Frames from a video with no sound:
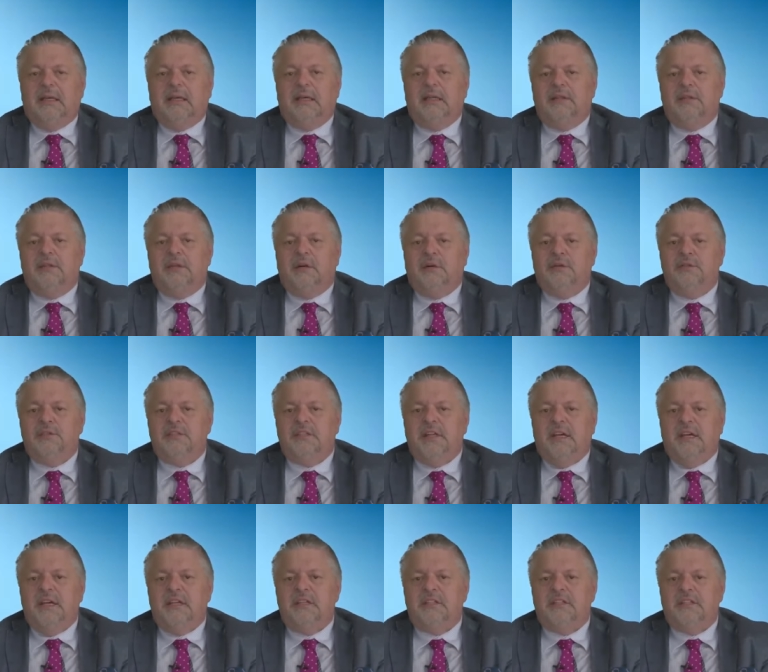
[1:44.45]
in those
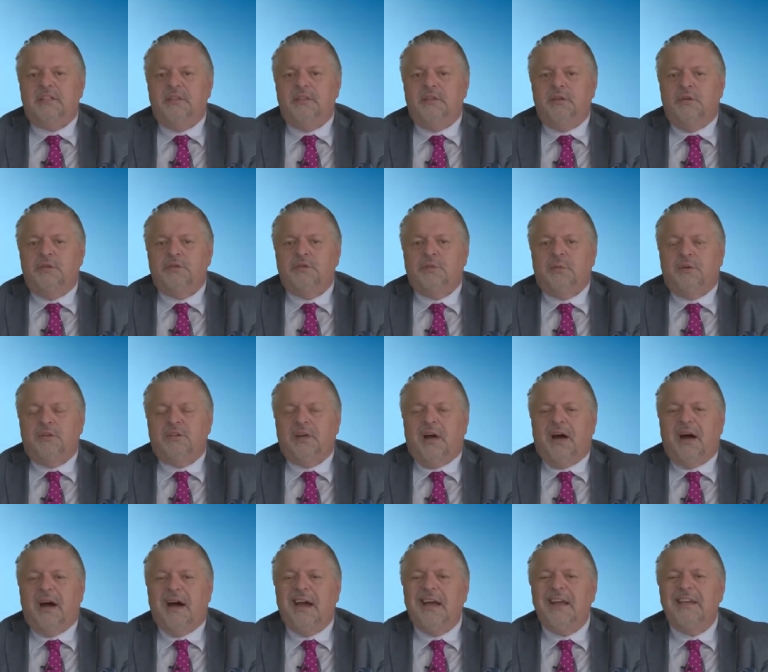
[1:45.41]
days, those were
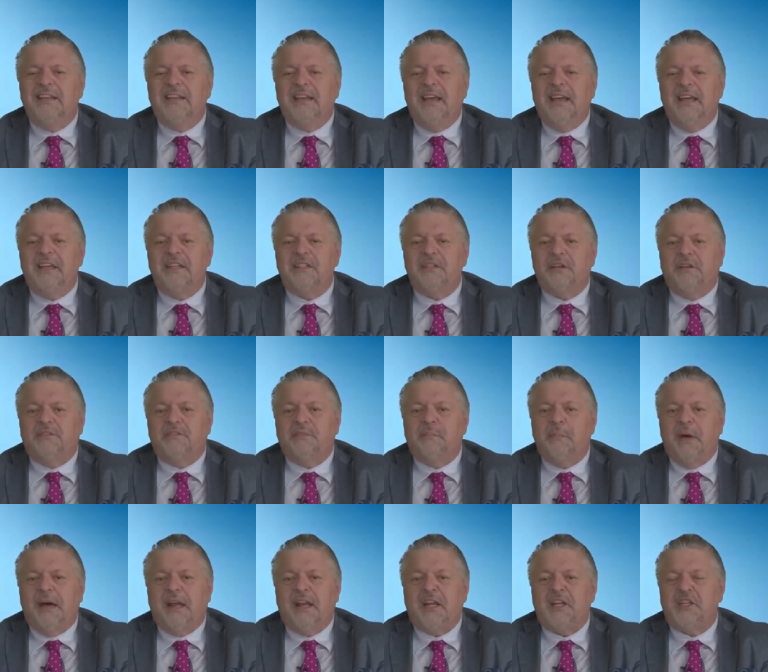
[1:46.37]
the high days of
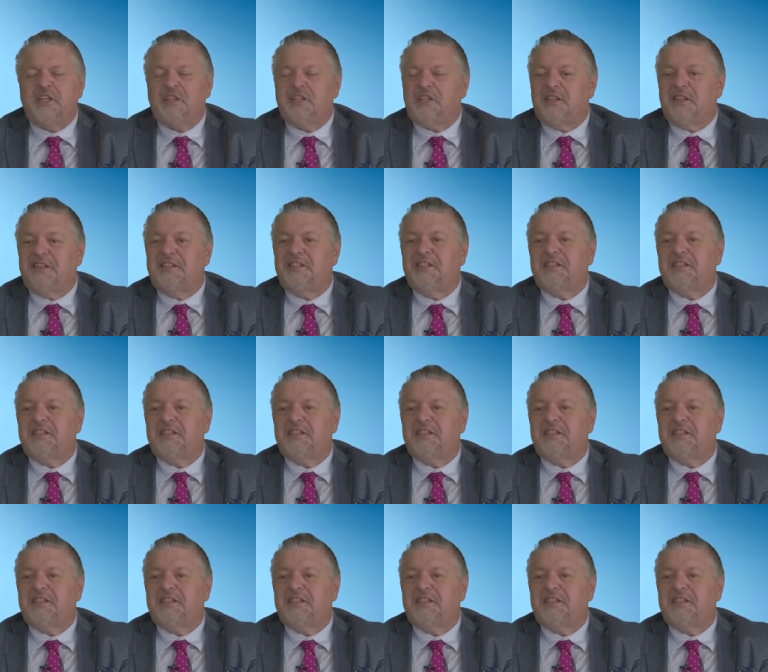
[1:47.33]
managed